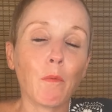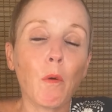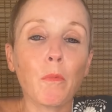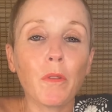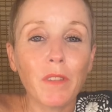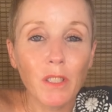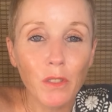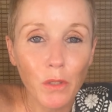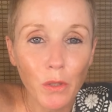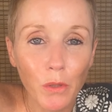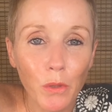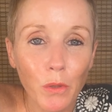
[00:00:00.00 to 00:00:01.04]
we'll move
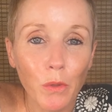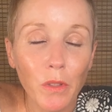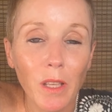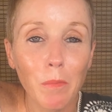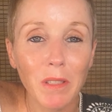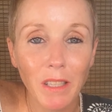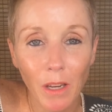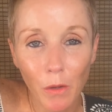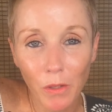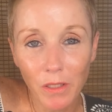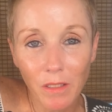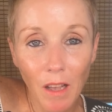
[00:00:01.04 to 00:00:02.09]
into the
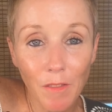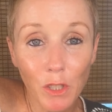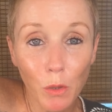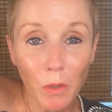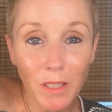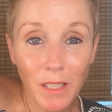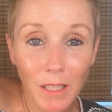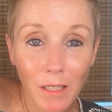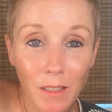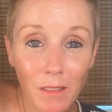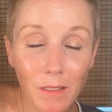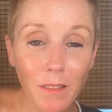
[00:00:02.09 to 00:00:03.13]
potato-cassava
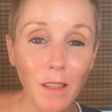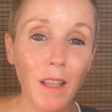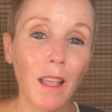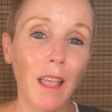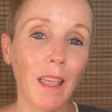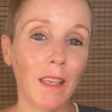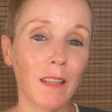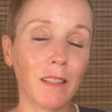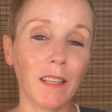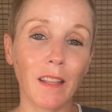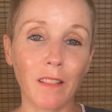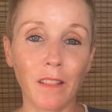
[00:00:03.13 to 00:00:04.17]
tortillas and
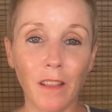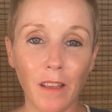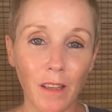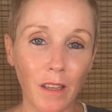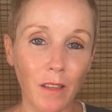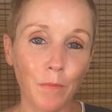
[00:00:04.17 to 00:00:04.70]
getting the